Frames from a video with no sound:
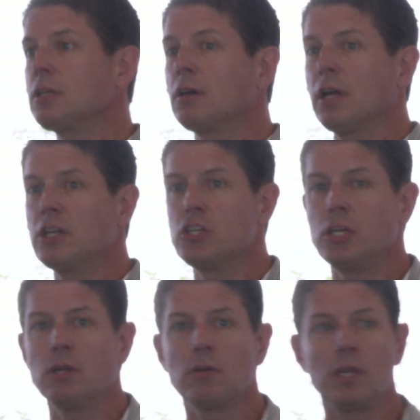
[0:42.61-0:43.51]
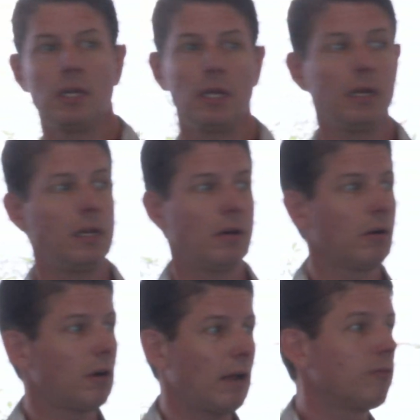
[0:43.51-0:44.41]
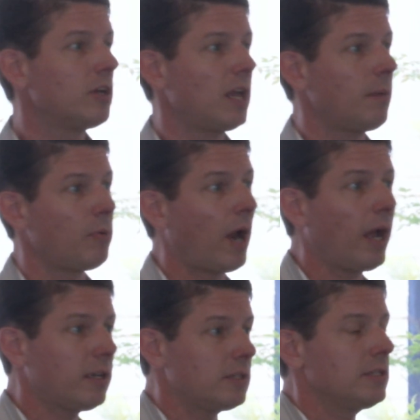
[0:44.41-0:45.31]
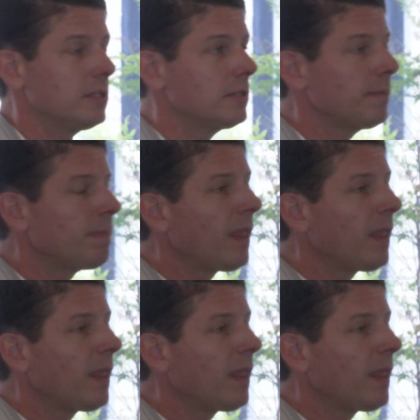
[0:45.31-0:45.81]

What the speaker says: in our engineering, and in our everyday practices.